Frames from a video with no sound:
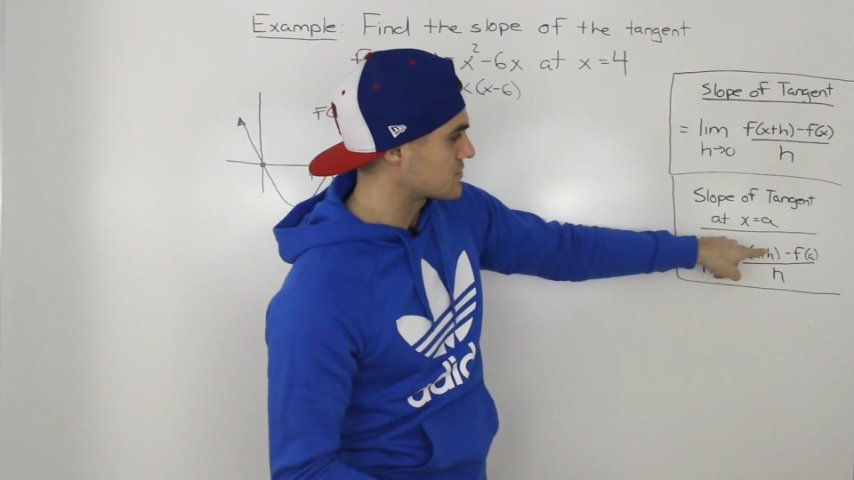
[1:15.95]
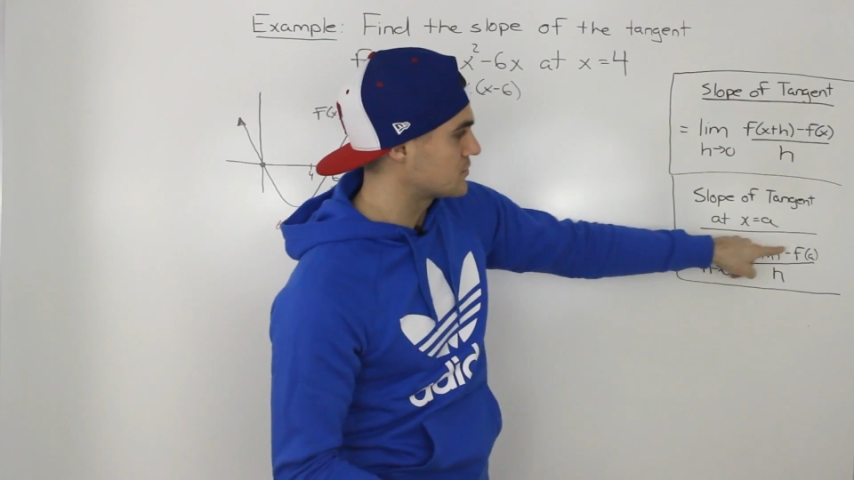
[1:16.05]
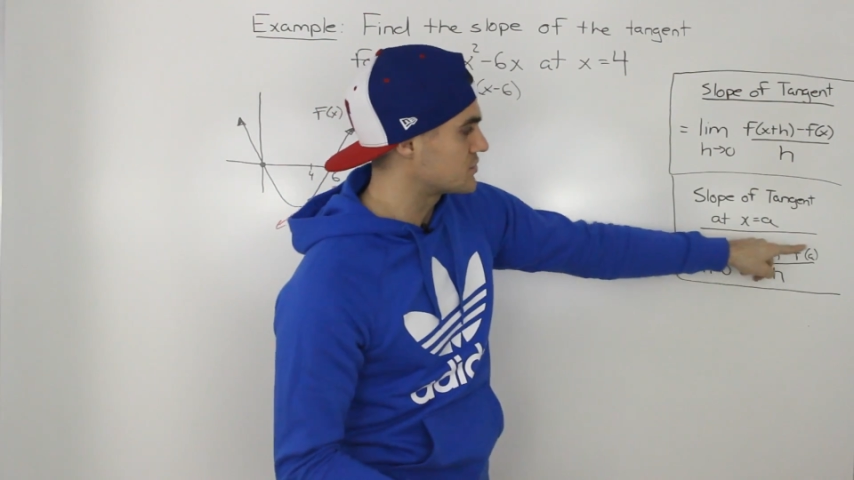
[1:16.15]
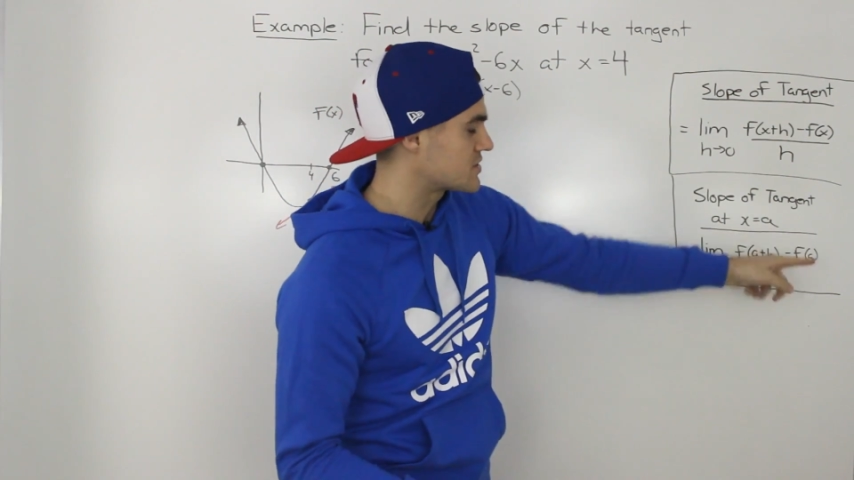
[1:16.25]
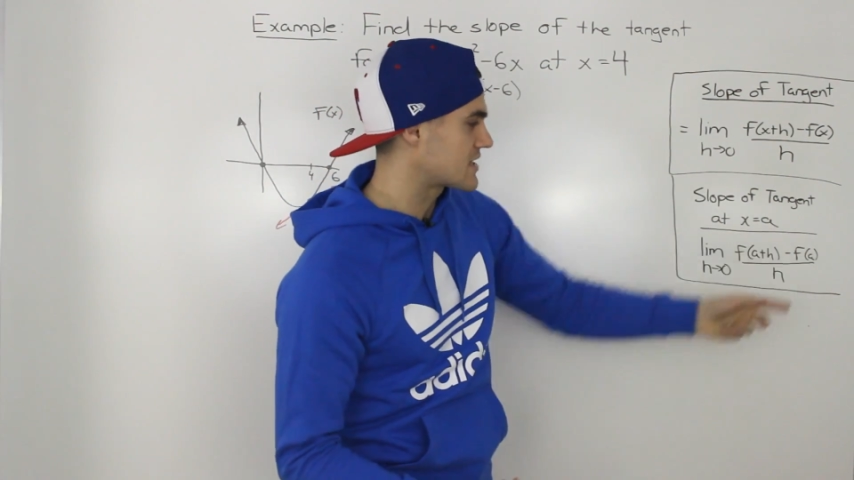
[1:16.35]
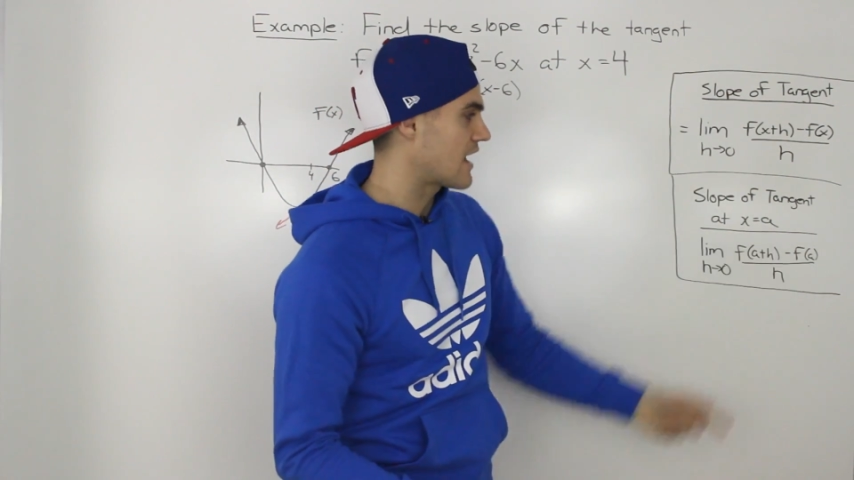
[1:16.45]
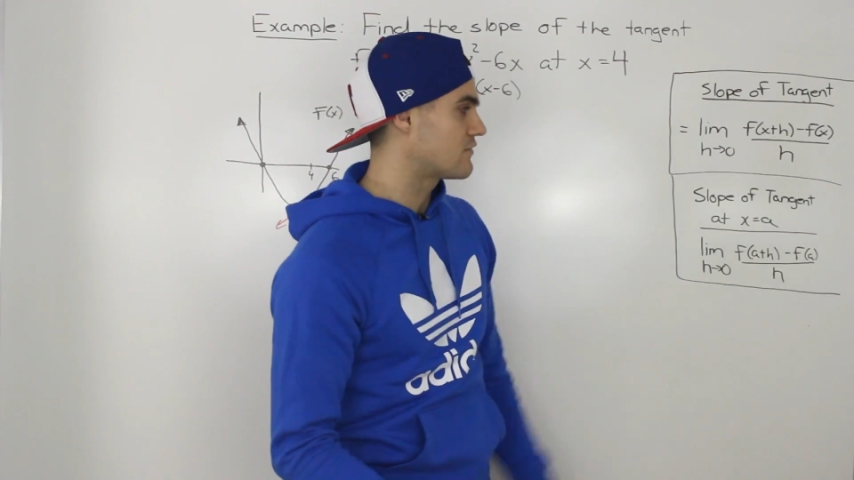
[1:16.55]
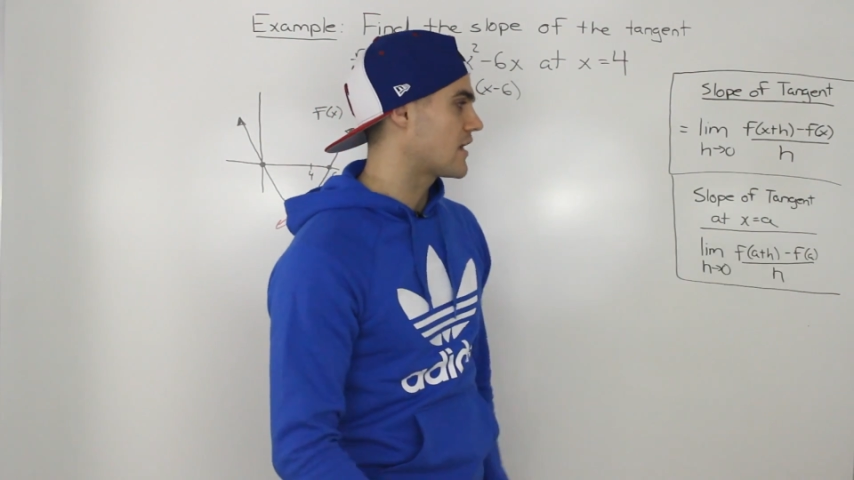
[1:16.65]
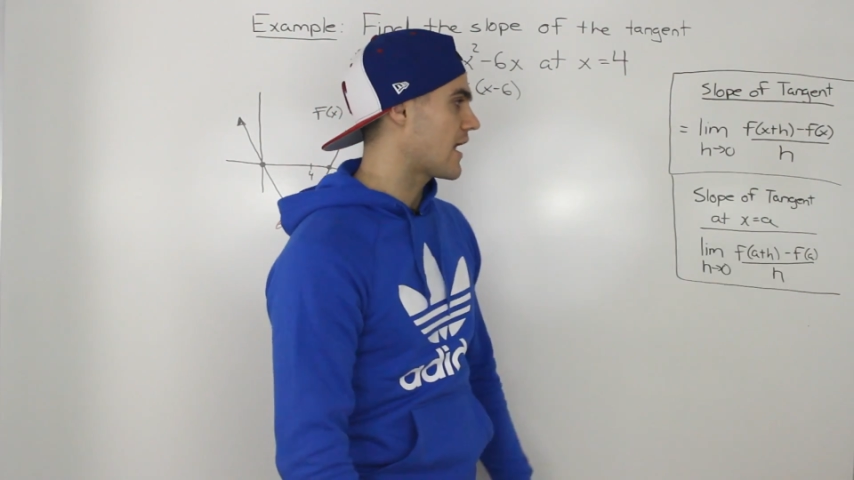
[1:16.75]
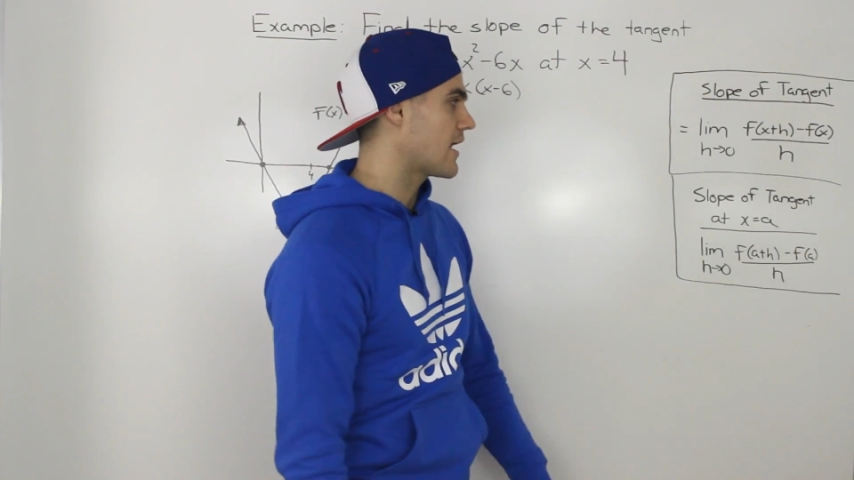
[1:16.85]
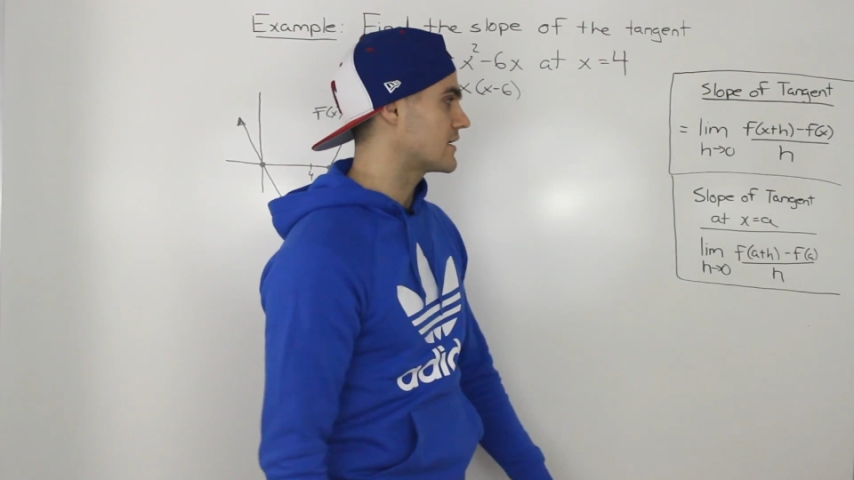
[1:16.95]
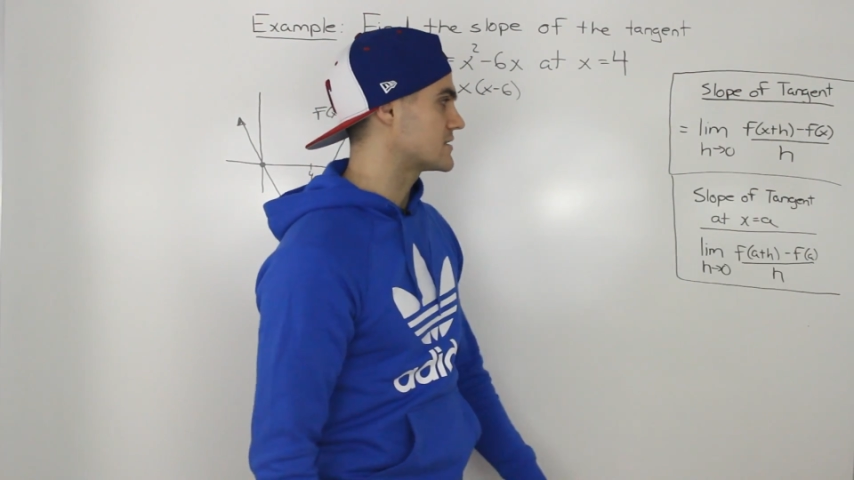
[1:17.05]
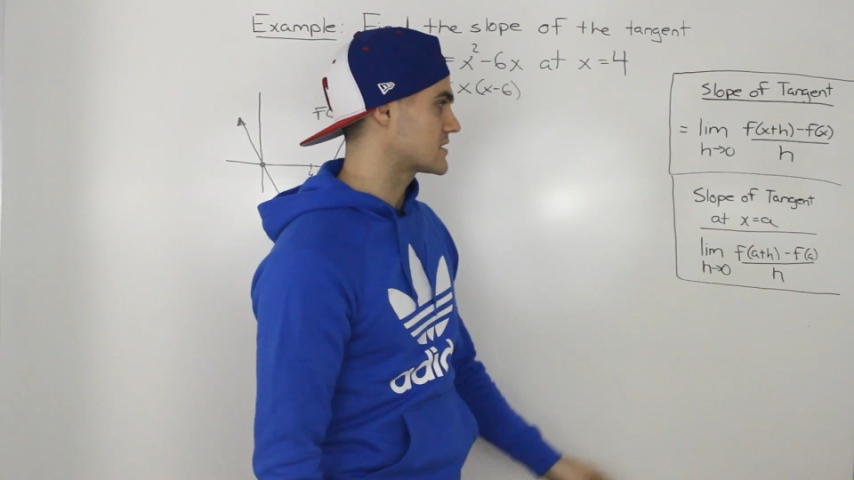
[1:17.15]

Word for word: we would just have the A.